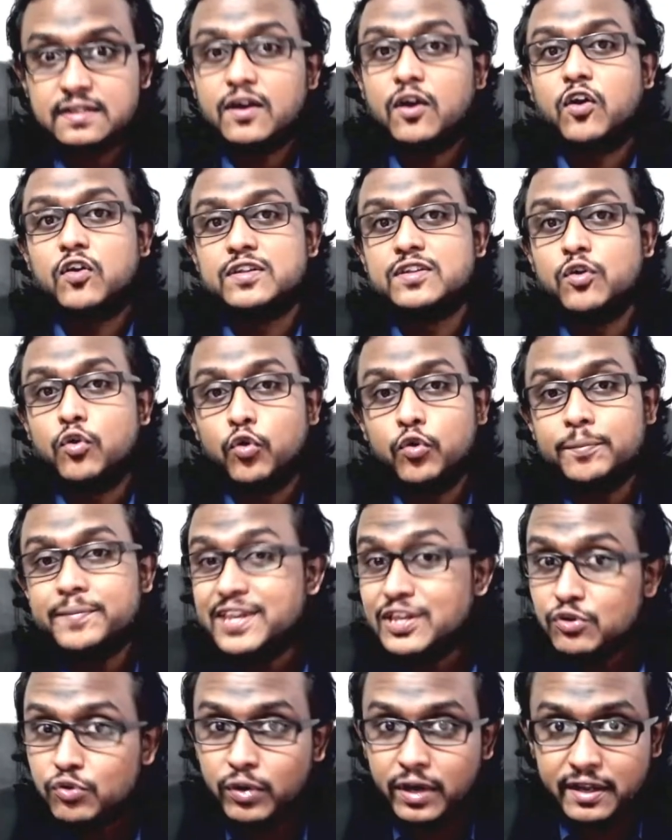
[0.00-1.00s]
or the
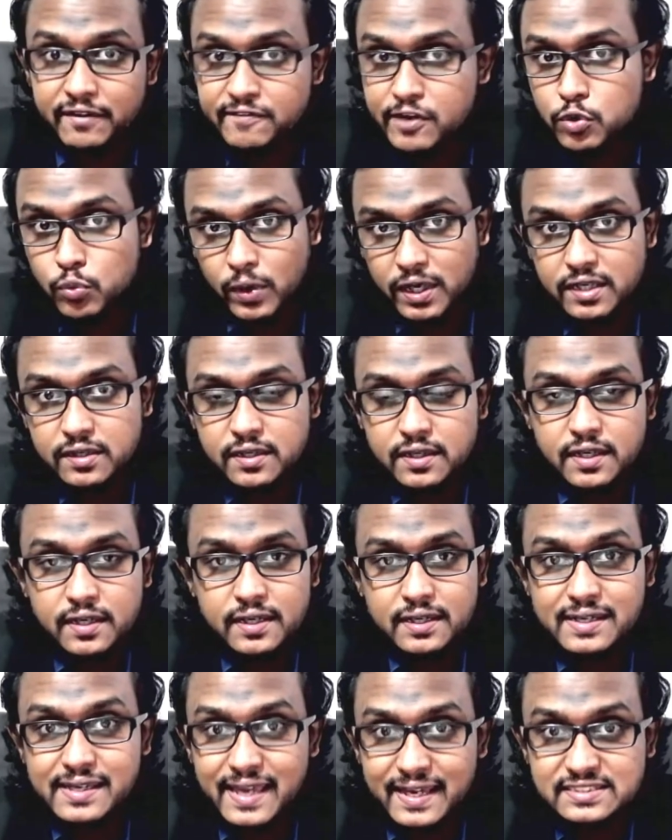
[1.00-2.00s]
OBU reviewer
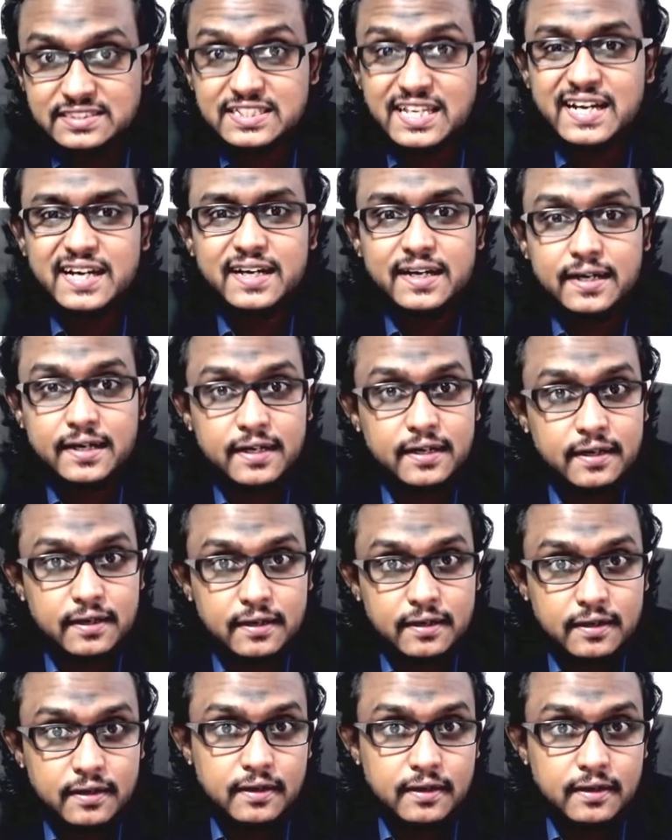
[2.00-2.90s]
gets, a